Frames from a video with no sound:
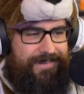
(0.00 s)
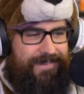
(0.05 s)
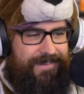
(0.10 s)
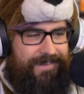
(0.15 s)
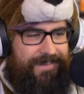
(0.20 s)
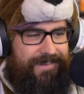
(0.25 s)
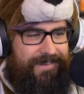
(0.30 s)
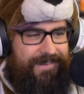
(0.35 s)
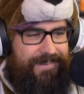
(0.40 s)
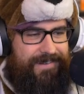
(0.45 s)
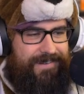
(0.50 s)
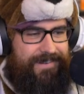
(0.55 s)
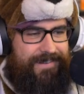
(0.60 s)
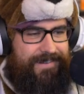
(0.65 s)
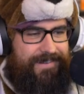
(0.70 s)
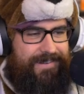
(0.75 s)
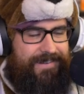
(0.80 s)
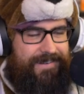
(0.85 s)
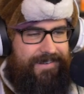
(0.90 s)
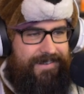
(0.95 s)
Well
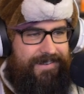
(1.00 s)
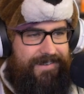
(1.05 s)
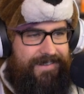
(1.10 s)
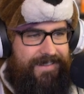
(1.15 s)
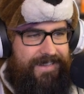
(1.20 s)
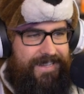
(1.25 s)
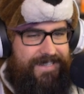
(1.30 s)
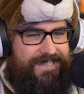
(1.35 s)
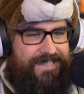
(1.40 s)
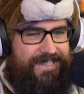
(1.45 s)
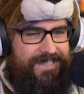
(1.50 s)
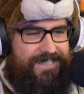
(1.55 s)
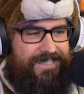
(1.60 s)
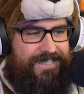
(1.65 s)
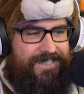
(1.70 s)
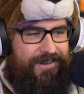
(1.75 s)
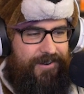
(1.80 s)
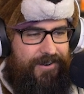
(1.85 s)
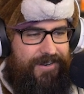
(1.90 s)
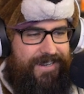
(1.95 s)
then. Let's get
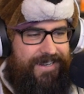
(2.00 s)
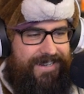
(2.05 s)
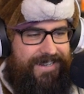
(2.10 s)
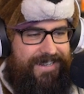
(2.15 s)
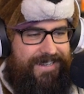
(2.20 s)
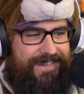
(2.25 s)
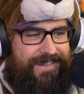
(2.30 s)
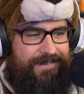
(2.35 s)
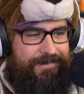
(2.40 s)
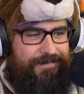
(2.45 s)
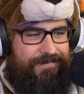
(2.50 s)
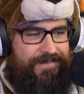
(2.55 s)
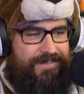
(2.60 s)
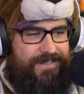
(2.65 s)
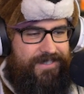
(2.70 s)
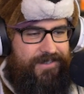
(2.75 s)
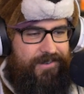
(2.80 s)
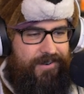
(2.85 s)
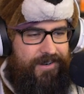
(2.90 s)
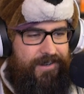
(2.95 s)
started. Uh,
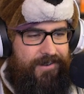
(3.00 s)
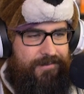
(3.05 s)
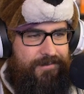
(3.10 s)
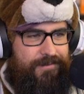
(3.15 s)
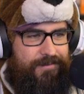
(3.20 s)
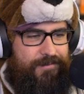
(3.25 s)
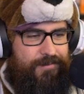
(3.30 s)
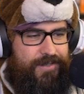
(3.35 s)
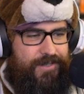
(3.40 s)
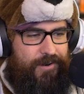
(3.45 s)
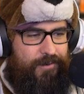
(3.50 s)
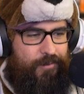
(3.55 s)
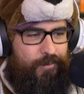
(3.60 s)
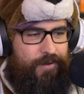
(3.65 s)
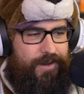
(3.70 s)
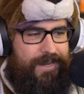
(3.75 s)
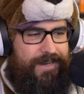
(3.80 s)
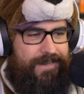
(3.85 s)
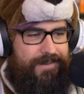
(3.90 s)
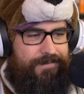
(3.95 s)
started. Uh. Start
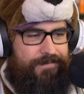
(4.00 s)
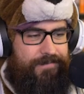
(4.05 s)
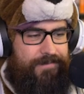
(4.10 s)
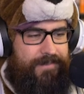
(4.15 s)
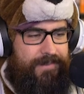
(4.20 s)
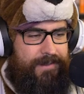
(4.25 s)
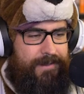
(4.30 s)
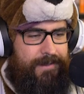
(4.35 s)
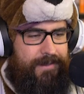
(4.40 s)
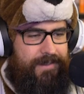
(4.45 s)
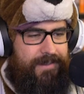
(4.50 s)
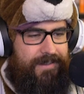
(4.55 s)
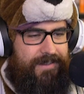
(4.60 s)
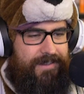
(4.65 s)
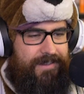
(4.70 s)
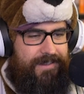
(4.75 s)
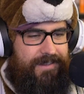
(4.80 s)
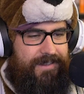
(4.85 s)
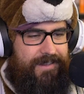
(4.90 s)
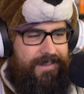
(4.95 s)
what?
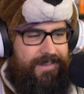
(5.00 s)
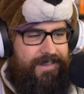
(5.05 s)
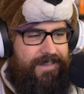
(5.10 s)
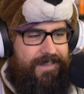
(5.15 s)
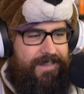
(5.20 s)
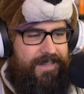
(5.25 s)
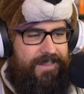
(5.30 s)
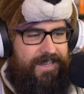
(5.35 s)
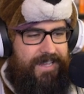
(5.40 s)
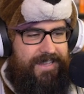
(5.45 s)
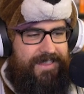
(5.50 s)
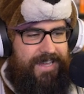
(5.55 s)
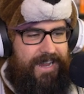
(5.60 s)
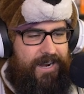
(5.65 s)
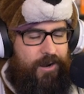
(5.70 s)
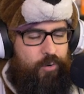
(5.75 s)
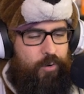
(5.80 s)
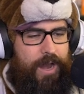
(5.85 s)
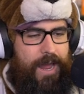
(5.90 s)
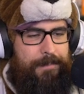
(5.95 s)
Clean that
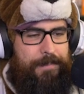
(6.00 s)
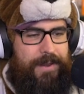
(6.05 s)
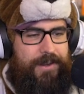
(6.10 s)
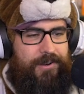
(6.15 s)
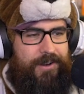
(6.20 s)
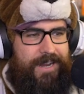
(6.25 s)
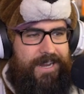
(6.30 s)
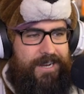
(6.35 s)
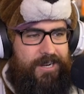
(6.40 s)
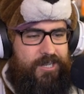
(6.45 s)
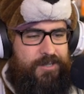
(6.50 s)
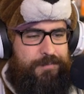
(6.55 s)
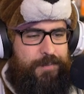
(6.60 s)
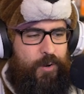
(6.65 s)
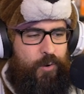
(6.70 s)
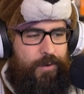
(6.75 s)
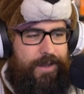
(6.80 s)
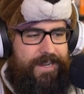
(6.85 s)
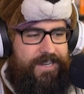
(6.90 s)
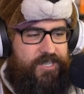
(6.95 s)
crap out of your ears,
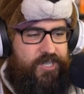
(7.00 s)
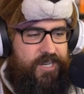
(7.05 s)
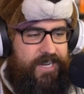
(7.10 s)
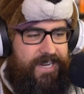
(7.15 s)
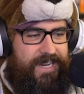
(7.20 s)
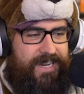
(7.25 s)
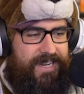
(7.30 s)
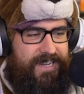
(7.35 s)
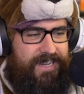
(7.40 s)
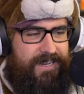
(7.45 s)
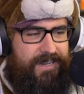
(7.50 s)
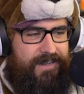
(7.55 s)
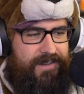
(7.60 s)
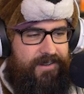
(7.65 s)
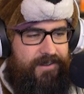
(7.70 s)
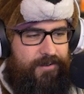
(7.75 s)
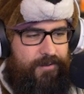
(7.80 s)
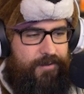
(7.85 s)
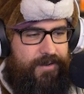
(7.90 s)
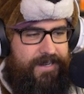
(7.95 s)
poo itchy.
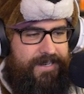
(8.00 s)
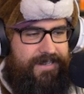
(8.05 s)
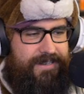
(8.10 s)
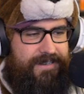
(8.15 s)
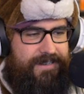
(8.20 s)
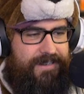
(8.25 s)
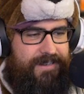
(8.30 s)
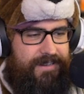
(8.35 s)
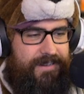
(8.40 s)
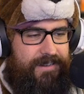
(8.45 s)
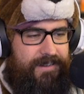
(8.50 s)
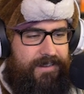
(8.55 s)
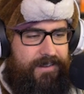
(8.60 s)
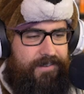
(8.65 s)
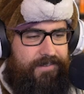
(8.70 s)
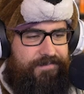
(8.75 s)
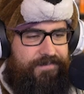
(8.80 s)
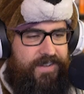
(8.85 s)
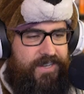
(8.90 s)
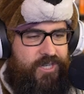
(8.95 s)
What? That being
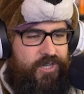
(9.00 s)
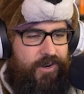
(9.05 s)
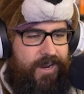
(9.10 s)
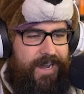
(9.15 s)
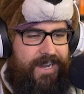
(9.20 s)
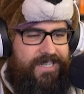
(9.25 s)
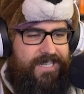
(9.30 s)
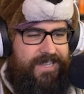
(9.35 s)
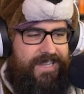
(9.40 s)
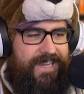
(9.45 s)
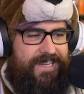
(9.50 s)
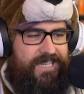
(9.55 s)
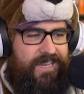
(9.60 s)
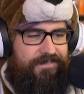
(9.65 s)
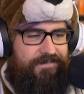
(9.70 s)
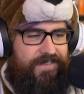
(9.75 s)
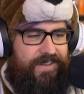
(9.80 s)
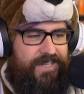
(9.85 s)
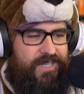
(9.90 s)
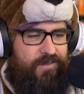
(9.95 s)
said. Feast your eyes and latest
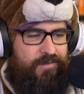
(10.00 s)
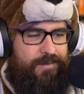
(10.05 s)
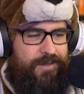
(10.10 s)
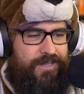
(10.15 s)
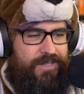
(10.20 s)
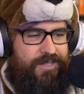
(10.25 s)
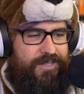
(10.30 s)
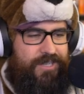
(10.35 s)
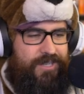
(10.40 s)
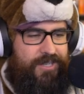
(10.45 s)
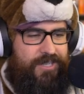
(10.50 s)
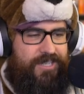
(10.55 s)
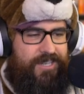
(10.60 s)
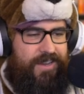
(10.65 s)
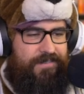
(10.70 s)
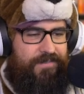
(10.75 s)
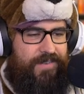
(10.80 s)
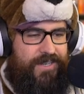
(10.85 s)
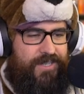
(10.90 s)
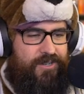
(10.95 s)
invention from the genius
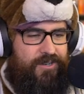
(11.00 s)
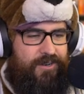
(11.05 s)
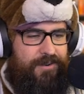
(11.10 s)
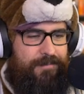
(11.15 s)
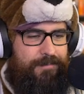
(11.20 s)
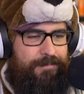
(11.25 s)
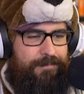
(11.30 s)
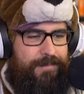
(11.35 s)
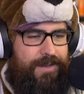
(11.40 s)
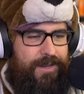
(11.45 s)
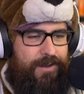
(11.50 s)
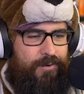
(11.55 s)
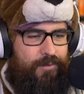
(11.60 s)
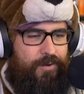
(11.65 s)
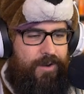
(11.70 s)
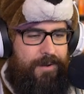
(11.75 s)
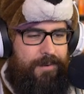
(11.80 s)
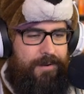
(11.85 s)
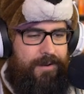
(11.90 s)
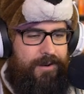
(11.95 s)
inventor Miu
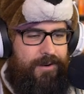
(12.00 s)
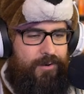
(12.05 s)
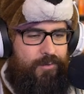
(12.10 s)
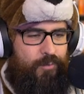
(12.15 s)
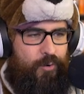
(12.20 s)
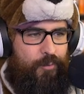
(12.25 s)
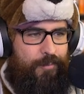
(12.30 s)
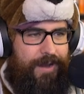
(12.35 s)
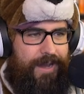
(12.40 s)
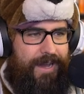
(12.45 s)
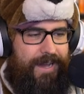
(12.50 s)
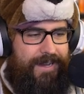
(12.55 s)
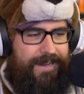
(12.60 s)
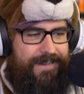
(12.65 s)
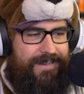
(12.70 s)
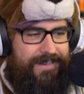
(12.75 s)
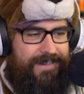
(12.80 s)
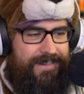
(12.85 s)
Iruma.